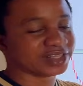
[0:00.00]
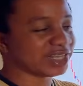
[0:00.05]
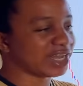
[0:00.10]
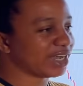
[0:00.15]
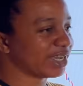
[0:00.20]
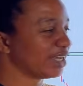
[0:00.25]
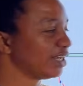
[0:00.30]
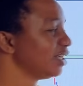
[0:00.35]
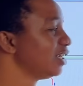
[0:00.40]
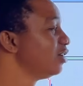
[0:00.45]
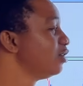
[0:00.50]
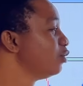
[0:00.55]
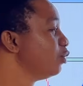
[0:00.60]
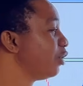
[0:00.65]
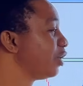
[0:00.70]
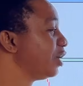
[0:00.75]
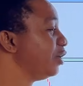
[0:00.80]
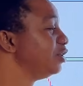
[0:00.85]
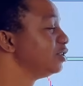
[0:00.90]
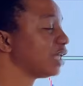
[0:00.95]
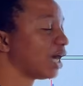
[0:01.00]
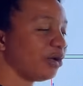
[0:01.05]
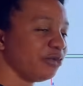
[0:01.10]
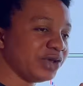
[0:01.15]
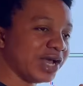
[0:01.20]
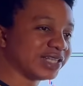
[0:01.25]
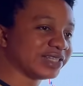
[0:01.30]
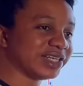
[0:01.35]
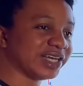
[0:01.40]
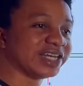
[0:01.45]
target. Okay, now we've
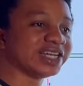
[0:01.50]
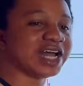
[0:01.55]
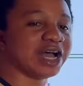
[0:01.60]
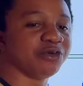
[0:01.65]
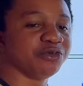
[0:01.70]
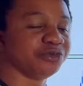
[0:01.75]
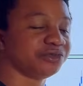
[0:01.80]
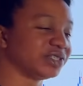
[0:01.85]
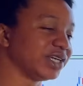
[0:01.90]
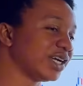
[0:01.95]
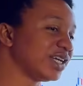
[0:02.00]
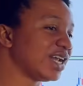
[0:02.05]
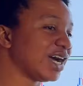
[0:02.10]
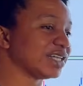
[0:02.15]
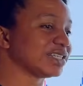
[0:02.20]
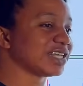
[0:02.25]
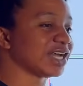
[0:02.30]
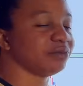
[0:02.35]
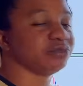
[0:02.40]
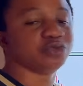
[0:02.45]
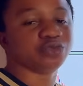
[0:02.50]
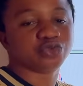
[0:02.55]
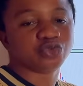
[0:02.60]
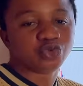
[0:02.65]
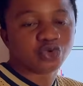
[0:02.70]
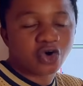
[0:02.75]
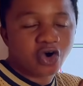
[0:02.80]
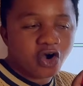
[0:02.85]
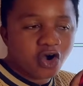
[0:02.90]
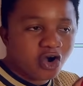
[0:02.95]
taken our time to
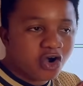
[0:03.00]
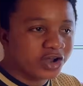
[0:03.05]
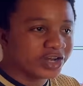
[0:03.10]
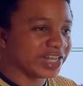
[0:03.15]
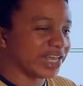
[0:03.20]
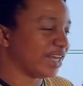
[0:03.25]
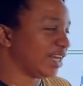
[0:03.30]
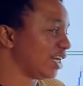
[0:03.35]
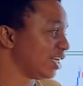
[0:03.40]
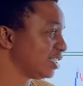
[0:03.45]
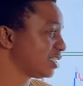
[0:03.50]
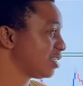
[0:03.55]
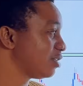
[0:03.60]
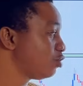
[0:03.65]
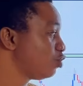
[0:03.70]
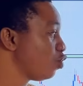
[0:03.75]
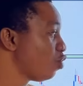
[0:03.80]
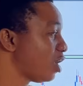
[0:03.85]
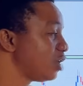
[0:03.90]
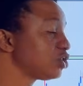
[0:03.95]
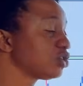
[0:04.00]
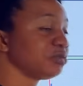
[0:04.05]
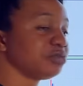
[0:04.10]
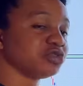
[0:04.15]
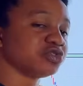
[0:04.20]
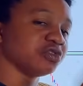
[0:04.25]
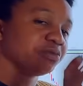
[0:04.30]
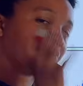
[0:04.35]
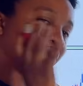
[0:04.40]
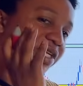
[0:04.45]
do all the analysis. So once you're able
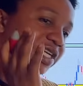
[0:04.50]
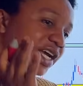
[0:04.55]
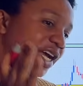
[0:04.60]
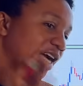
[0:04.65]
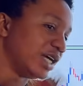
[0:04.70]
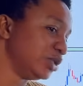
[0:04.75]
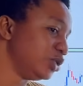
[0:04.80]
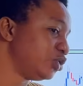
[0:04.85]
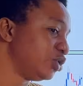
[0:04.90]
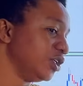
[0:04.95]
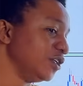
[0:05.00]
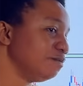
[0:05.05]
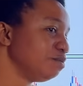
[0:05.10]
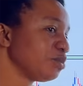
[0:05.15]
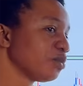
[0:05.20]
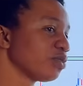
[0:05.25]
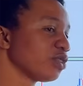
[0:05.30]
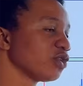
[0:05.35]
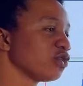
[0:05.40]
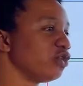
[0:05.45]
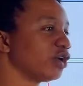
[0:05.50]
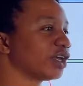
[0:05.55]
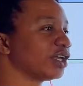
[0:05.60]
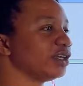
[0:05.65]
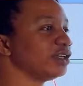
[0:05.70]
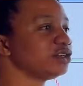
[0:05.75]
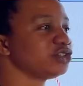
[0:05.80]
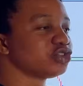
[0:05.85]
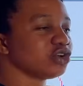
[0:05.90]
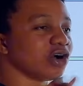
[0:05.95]
to pick the entry,
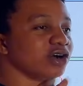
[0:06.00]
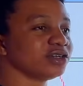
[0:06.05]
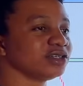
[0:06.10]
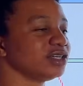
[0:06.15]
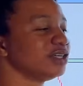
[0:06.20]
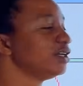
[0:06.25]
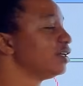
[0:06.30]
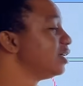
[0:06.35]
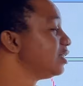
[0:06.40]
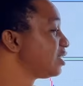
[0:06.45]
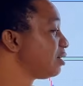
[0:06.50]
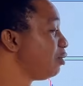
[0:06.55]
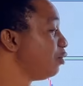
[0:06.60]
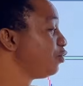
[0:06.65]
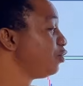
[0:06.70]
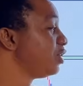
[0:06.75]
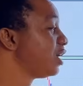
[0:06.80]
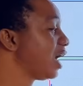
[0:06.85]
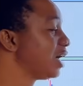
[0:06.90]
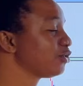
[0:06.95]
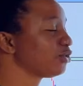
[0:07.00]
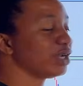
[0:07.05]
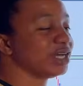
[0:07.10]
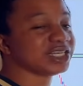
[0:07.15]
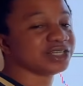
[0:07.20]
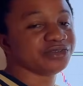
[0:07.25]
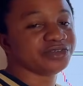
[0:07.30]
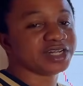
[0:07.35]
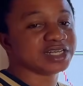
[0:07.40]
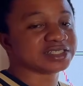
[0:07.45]
okay, some of you guys, when I
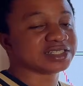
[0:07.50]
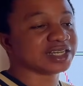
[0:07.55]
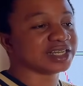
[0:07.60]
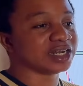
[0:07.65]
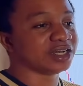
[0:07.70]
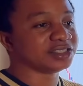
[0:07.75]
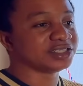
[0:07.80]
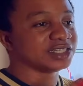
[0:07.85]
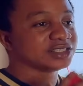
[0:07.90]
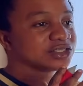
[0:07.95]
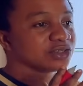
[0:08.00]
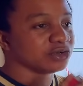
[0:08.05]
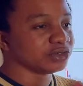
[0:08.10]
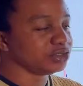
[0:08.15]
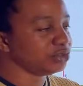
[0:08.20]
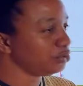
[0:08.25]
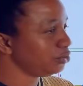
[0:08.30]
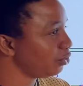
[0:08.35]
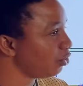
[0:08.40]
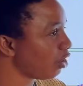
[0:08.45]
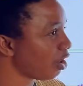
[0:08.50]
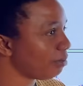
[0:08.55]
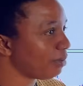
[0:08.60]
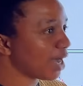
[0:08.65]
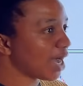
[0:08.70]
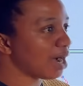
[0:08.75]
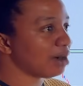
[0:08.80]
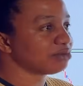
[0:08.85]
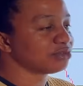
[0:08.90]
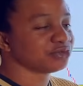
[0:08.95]
give you the signal, just you
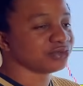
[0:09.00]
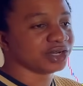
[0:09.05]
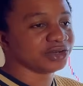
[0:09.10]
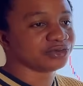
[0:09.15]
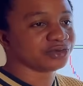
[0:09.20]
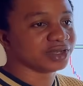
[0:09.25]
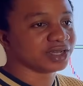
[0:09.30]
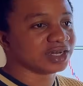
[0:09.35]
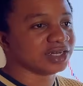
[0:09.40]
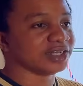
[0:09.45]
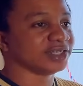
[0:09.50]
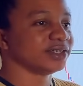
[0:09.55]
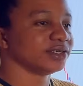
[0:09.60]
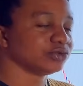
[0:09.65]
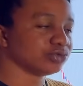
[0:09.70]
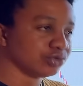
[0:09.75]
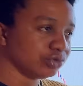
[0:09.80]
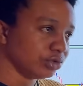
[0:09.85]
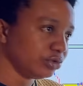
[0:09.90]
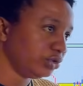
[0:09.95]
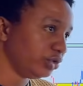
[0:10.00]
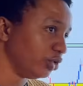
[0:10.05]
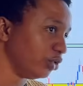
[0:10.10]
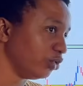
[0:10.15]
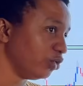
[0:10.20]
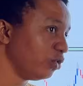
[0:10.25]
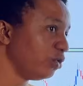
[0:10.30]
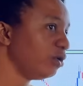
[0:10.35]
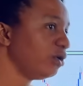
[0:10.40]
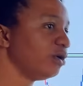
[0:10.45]
opt out very quickly. It's good
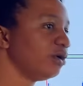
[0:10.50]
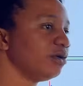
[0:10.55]
though,